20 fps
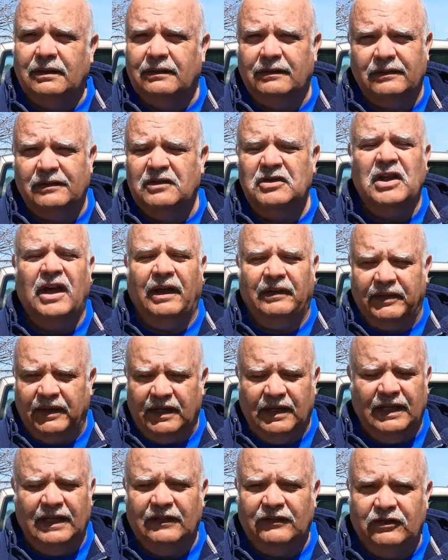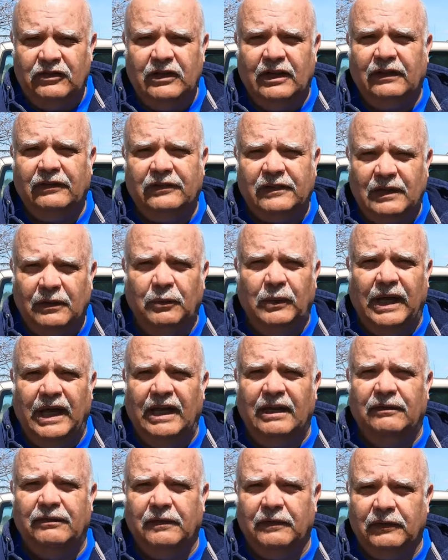It's nothing. It's just a
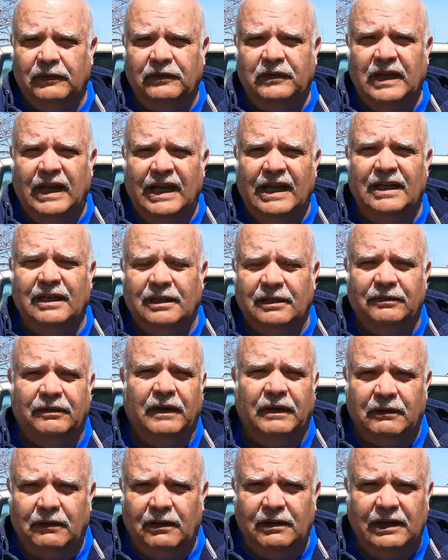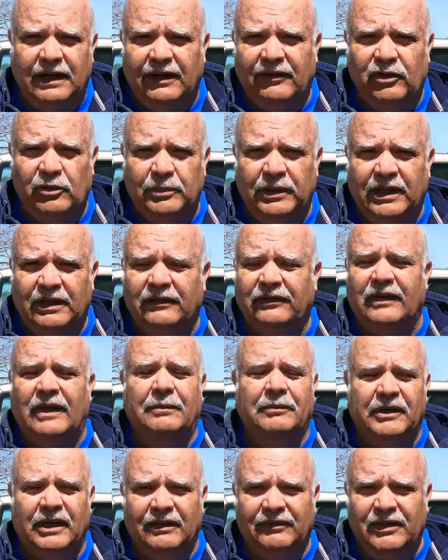way for the state and the federal government,
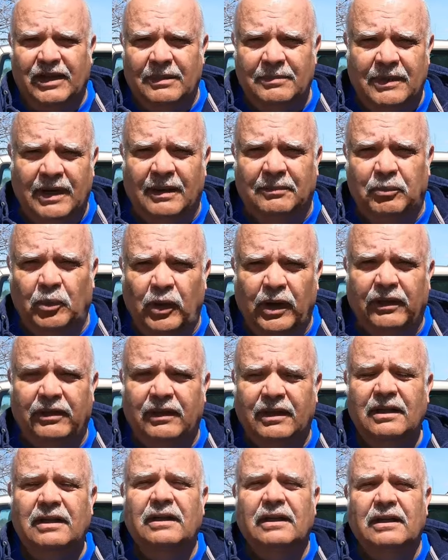something they've come up with,